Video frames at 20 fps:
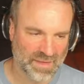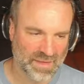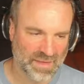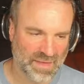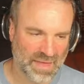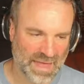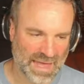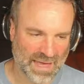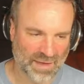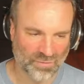
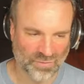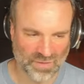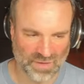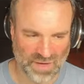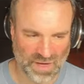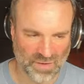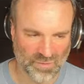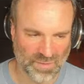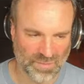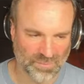out of the
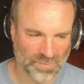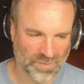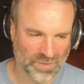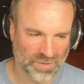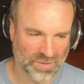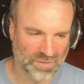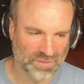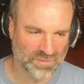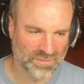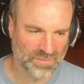low input.
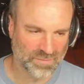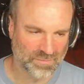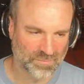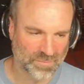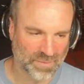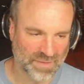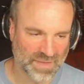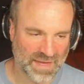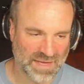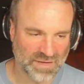
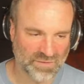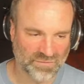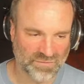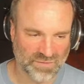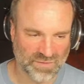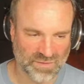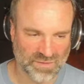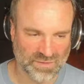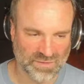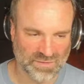But then if
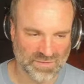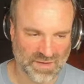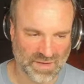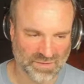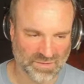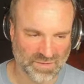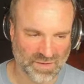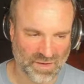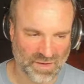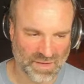you attach
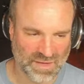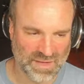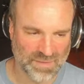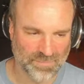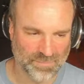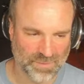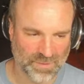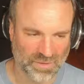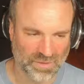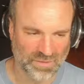the high
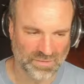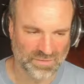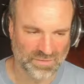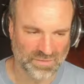input,